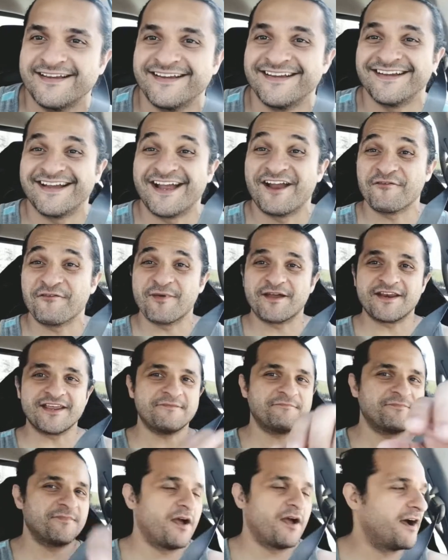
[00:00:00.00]
Hey
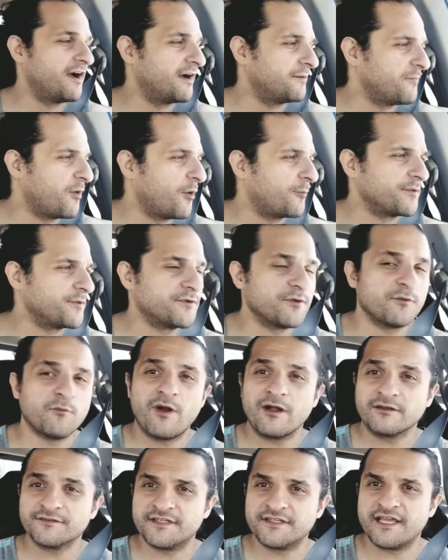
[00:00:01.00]
everybody, hope you're doing
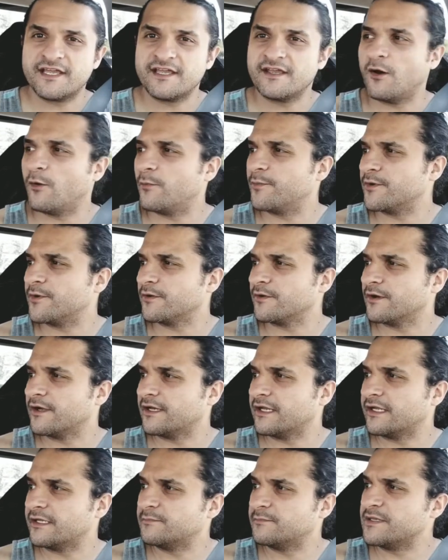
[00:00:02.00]
well today. Hope you're
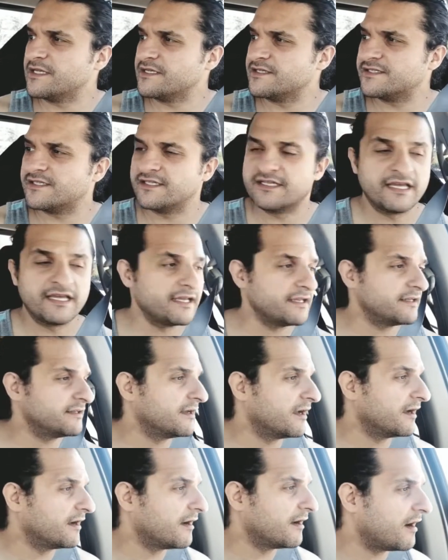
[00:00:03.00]
at peace today
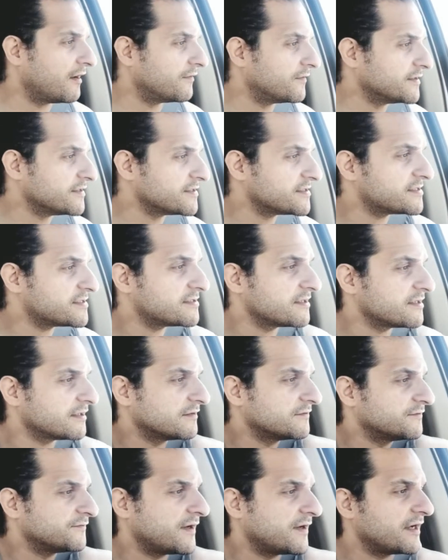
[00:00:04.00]
on this
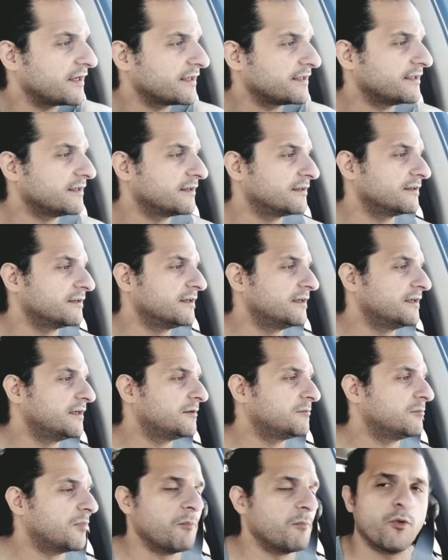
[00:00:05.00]
fine
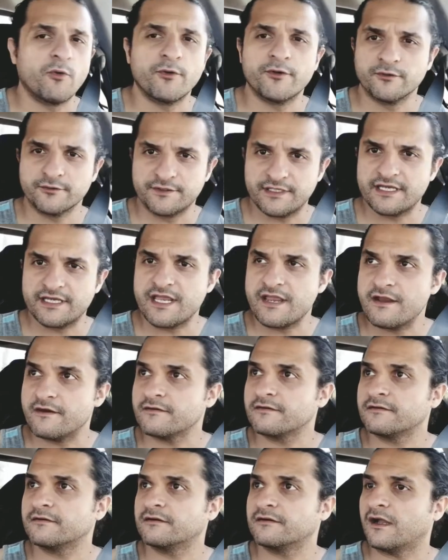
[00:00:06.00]
Memorial Day
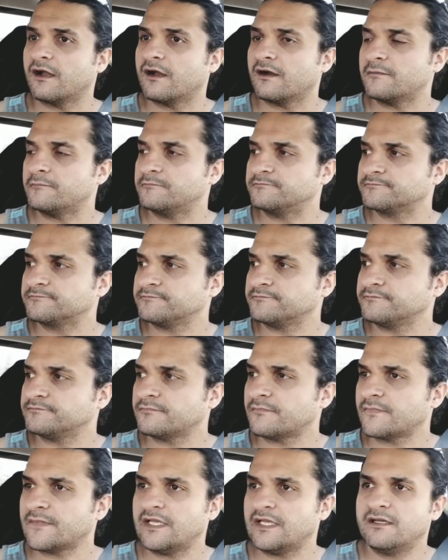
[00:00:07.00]
here.
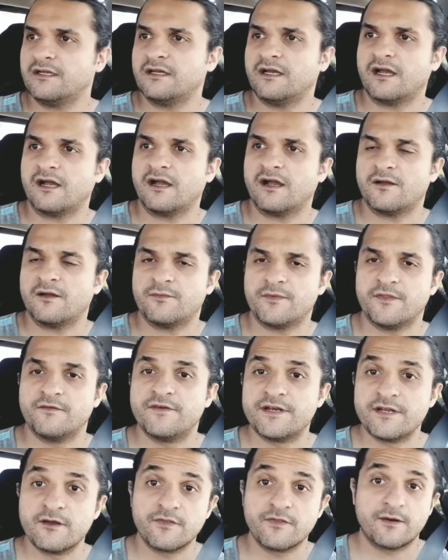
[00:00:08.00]
The
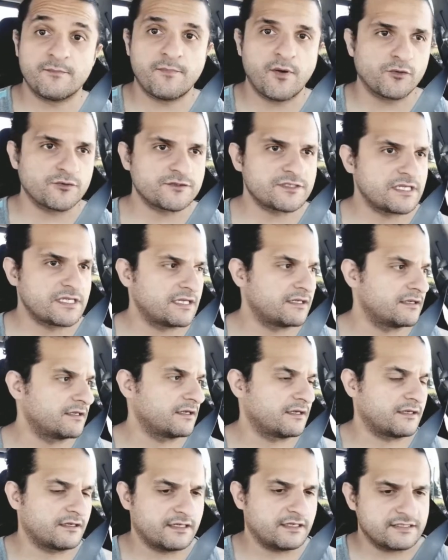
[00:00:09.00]
video that I'm posting
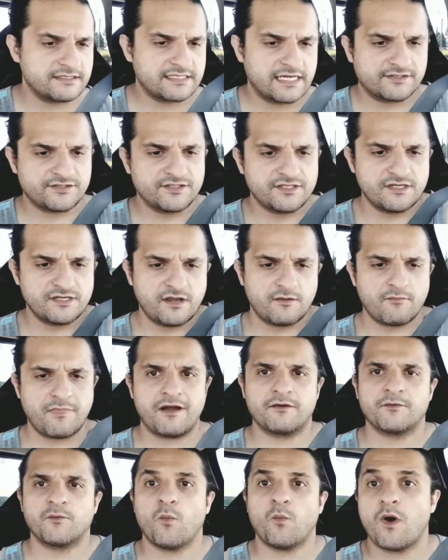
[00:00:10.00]
is actually
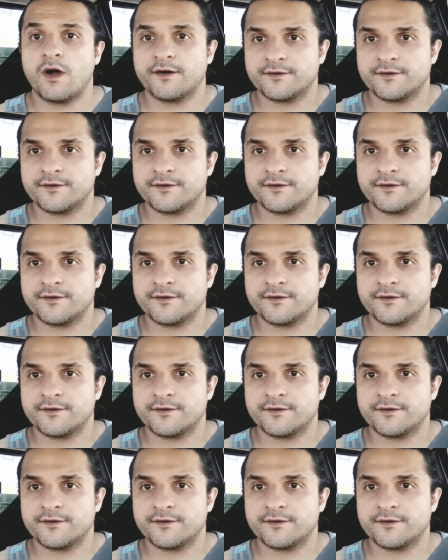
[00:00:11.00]
about water